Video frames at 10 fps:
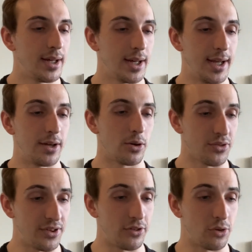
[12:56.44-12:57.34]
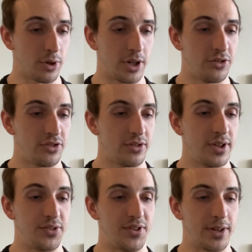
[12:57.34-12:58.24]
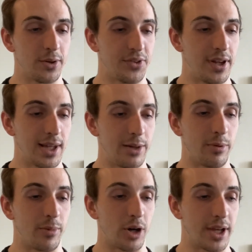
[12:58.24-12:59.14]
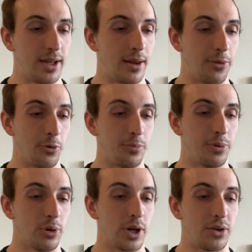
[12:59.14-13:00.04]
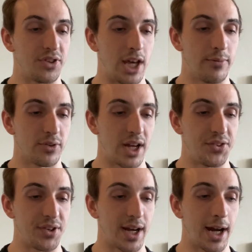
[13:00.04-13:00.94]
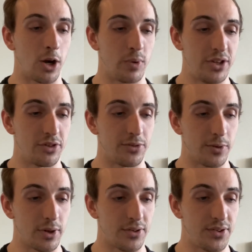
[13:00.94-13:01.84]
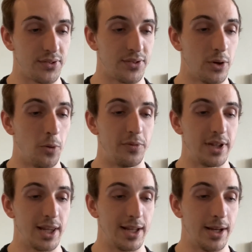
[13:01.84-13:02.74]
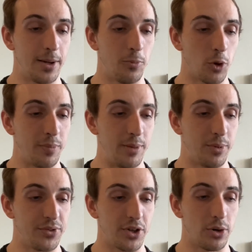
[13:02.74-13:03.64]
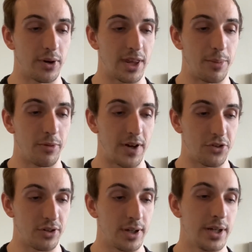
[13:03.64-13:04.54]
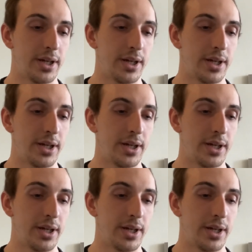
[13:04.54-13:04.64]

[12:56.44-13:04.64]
A nursing shortage is signaled to the labor market through employers advertising higher wages for nurses, hopefully leading more people to go into that profession.